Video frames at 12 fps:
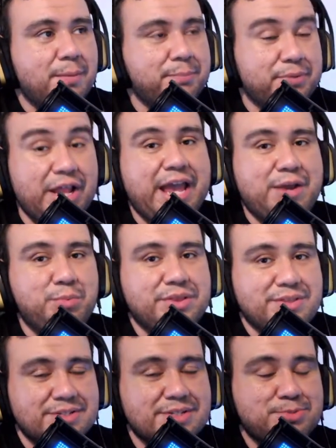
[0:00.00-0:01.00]
play with
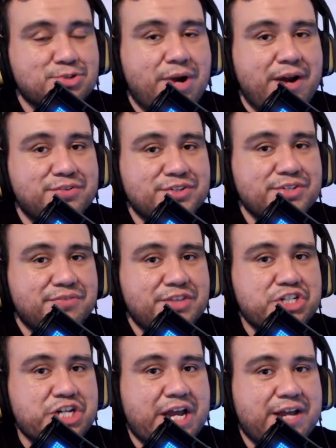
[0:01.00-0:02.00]
the subscribers of the
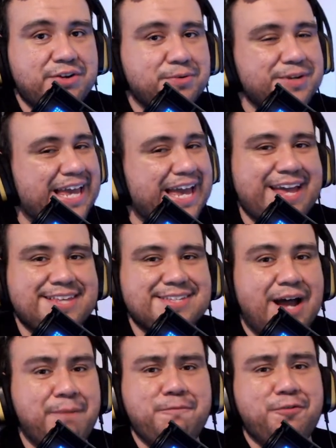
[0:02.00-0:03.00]
channel. Guys,
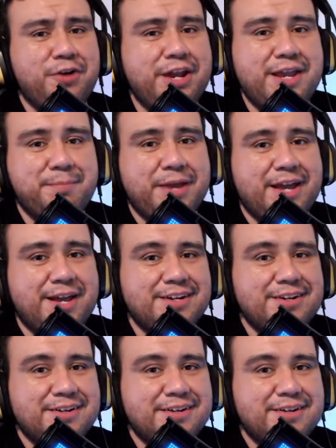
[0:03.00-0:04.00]
I'm free, man.
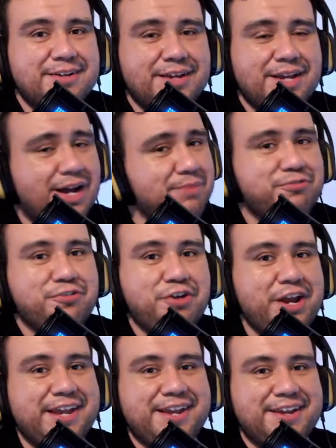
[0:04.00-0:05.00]
I'm
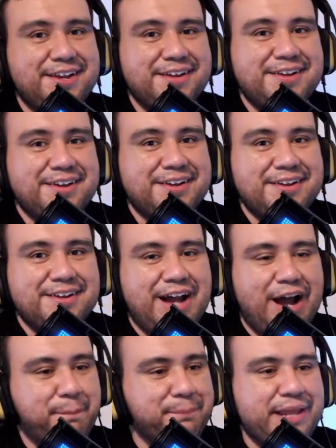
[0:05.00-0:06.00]
free.
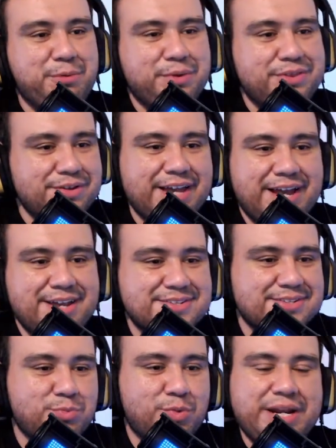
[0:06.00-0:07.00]
I'll play with you
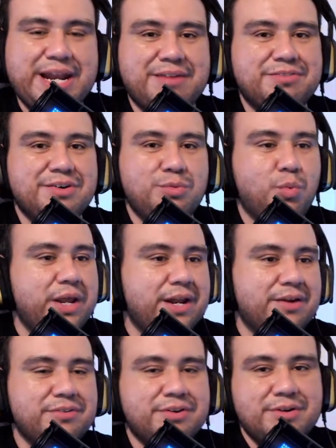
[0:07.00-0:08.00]
guys whenever,
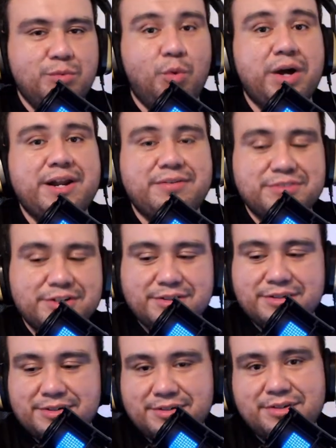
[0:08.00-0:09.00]
whatever
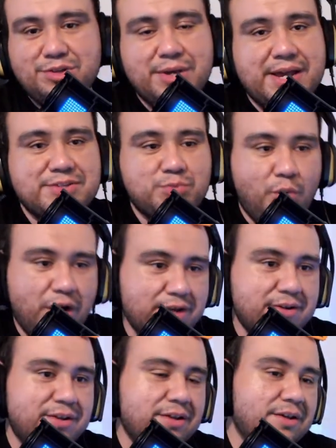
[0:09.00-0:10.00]
you guys want.
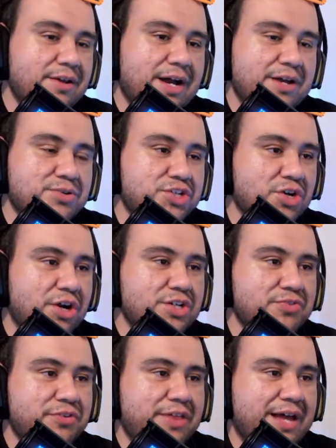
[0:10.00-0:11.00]
I don't
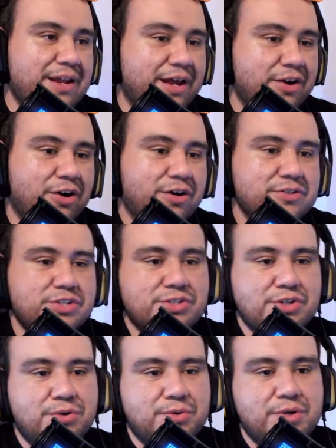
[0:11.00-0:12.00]
charge for that at all.
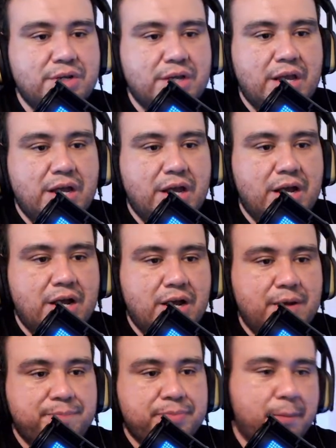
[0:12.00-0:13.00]
So,
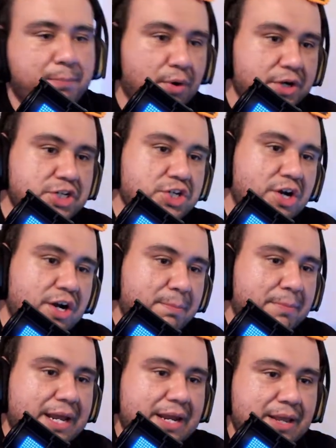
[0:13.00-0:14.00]
Port Chart,
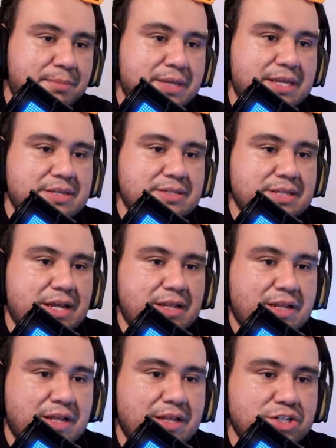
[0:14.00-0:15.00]
my name is
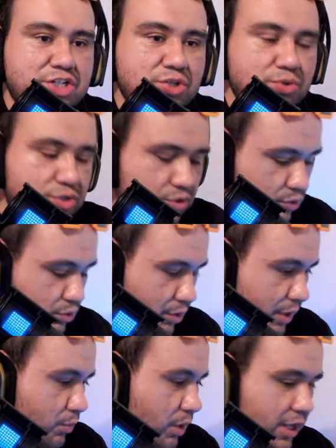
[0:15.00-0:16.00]

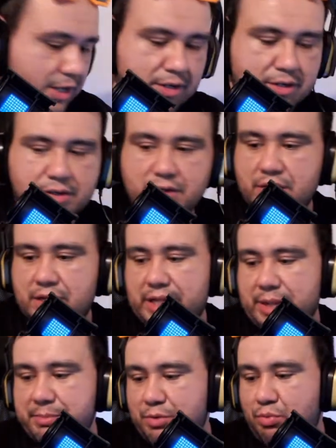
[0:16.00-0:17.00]
LalaJew231.
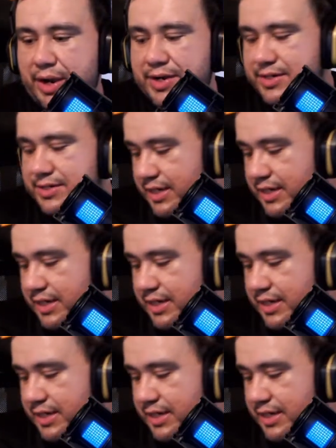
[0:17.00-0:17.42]
Let me write it